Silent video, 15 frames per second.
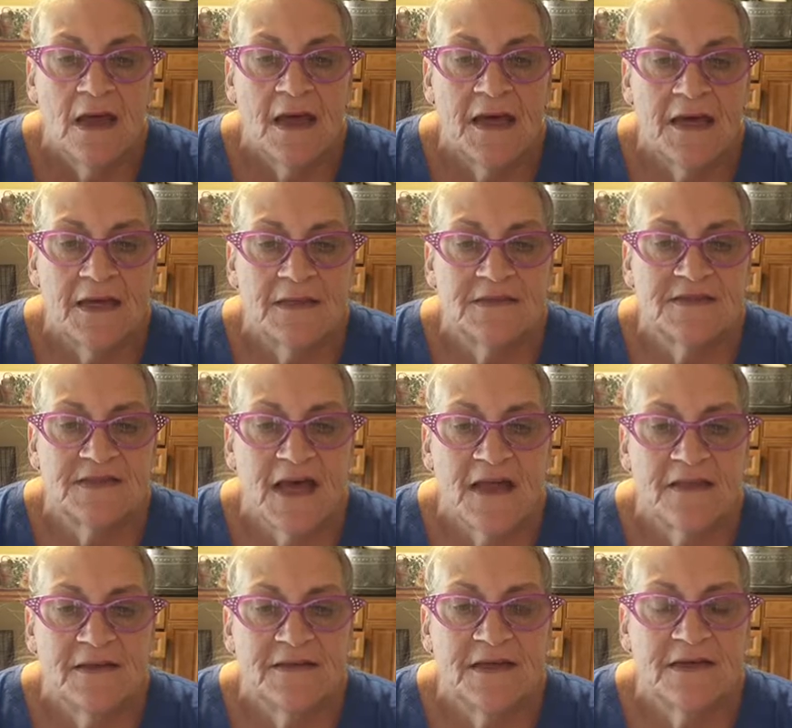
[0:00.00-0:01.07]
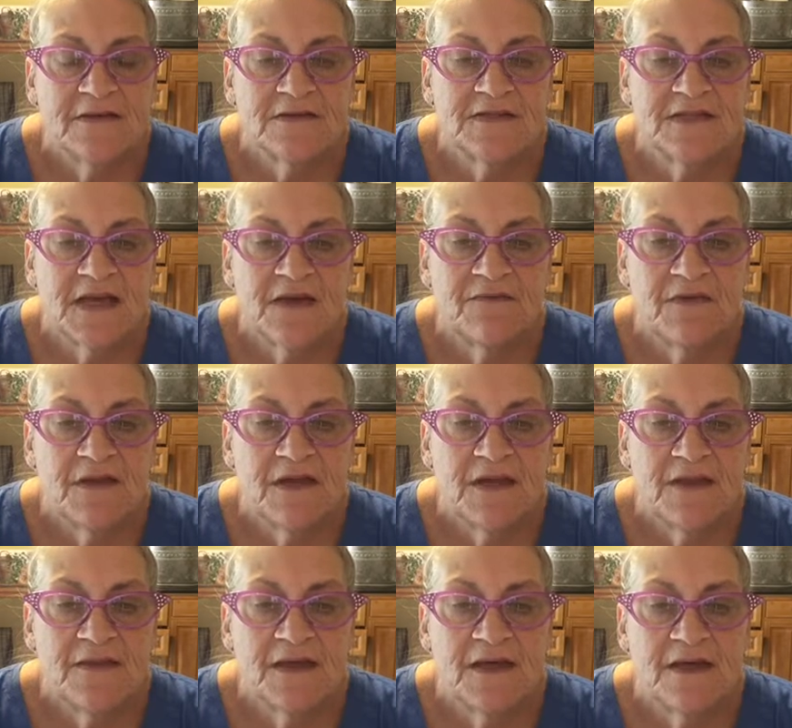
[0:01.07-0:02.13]
And Sally tells
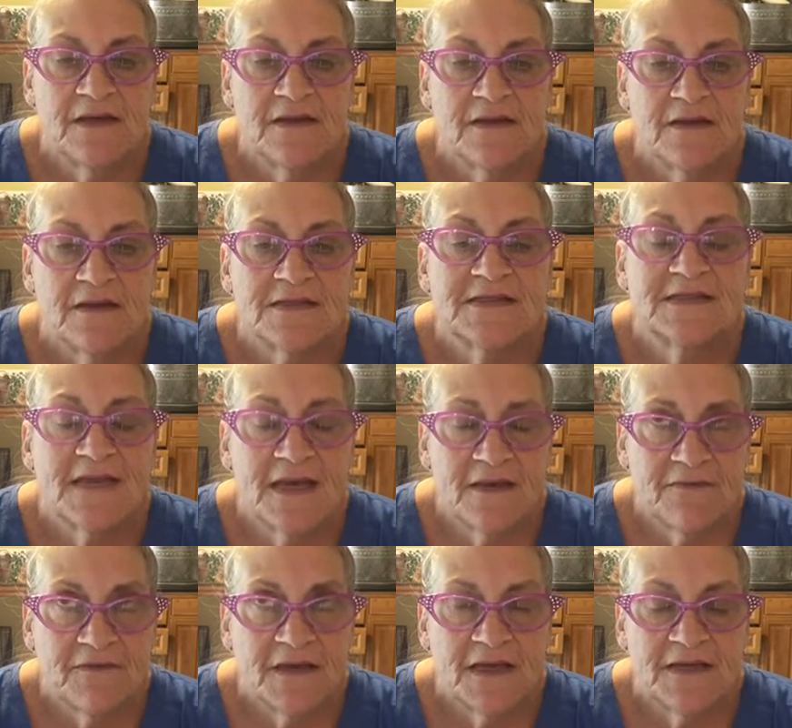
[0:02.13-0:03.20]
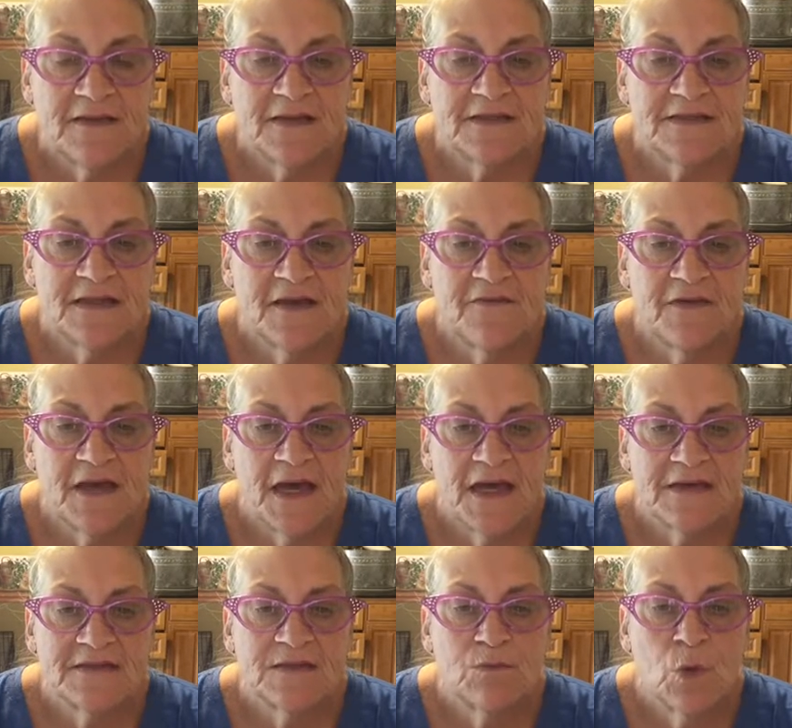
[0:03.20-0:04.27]
Steffi that Steffi
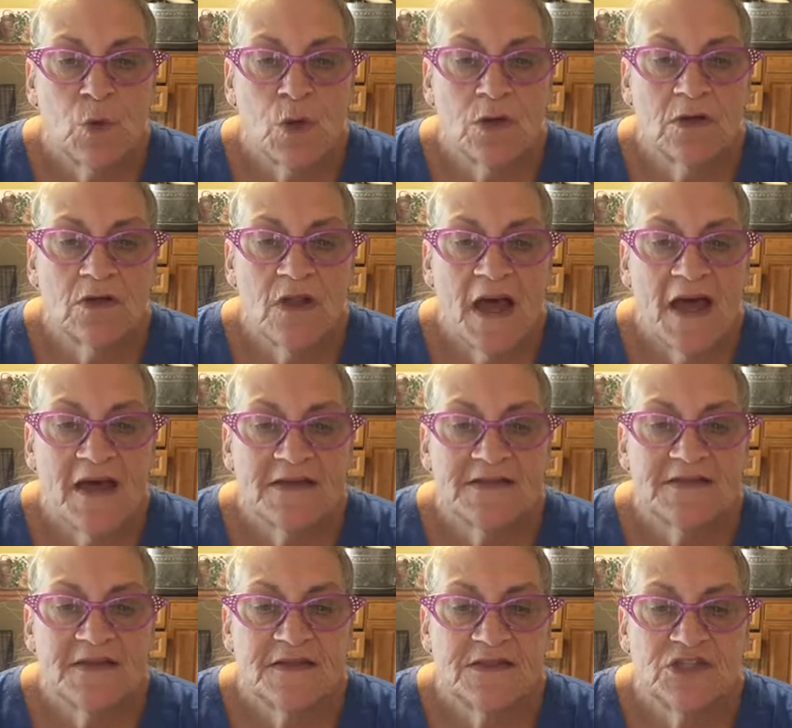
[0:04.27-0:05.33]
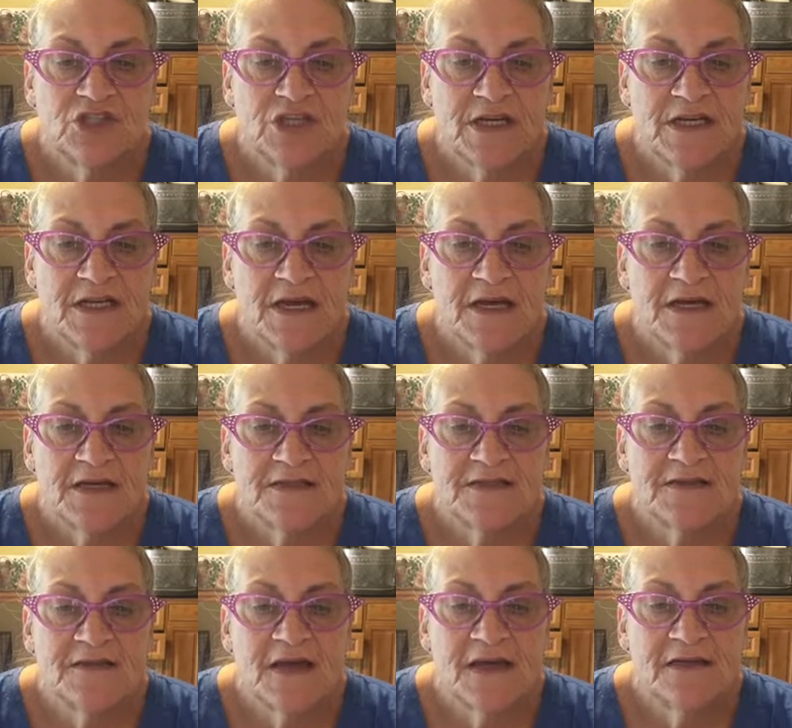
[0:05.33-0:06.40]
has more class than she
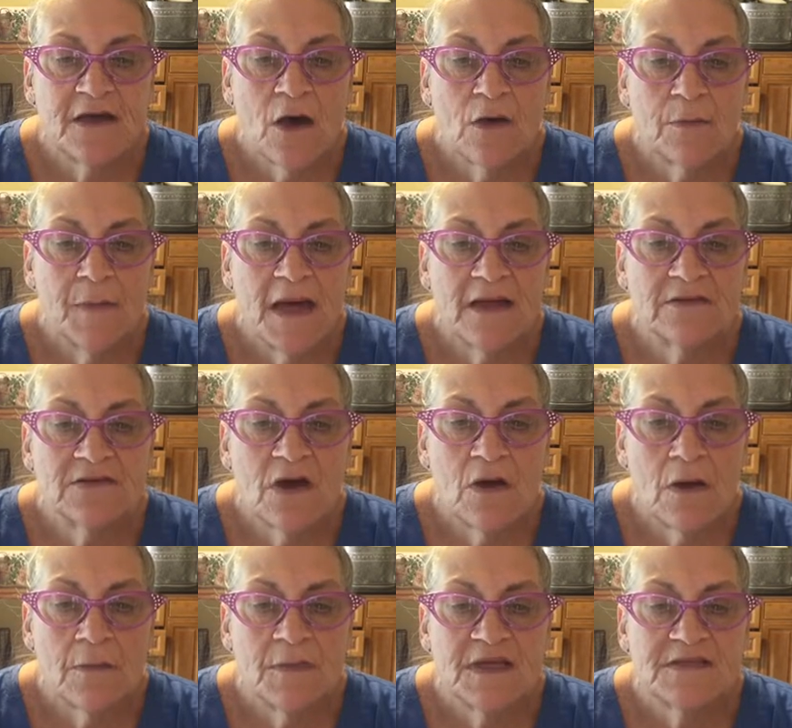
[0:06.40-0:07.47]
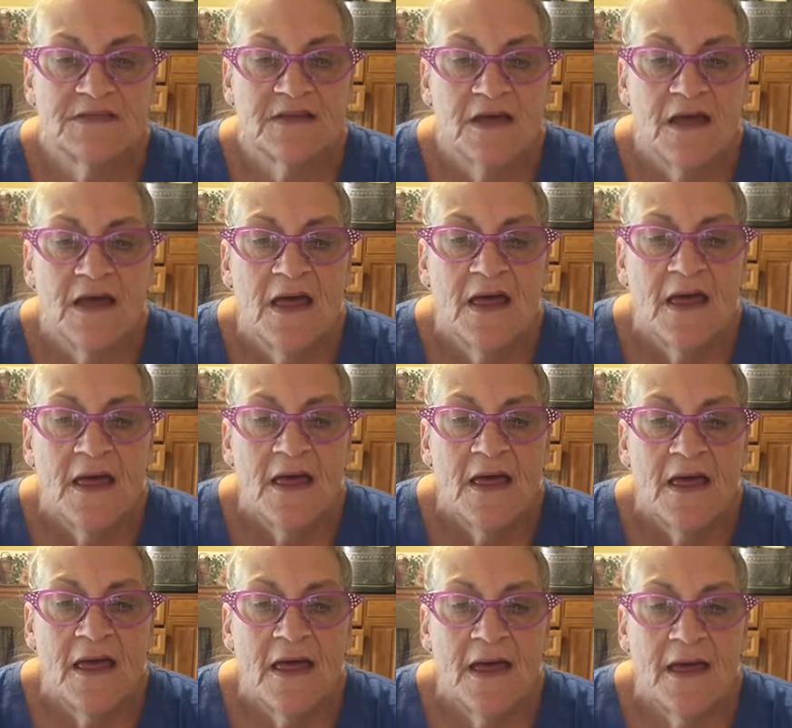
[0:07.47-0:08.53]
does. They talk about Thomas,
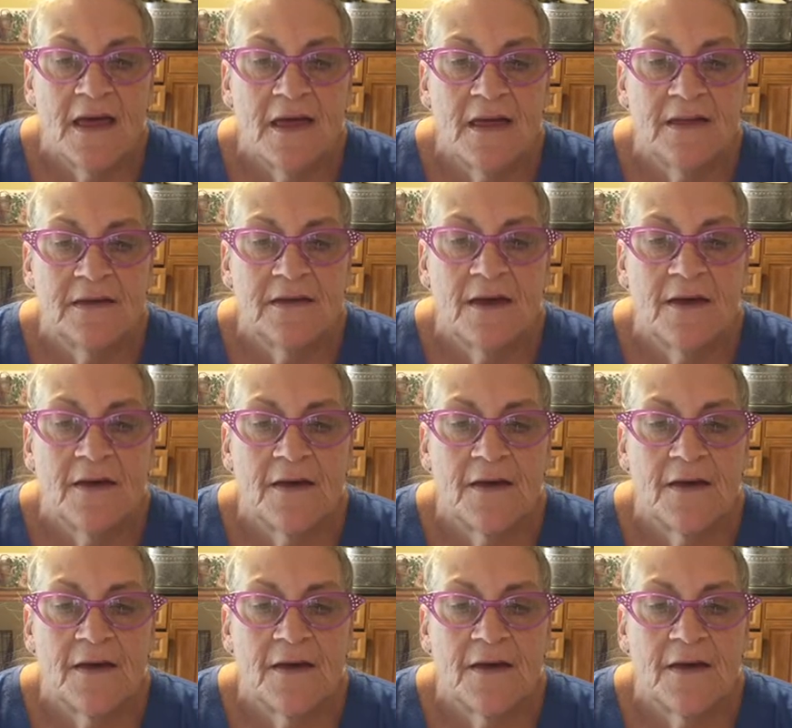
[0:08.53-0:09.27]
and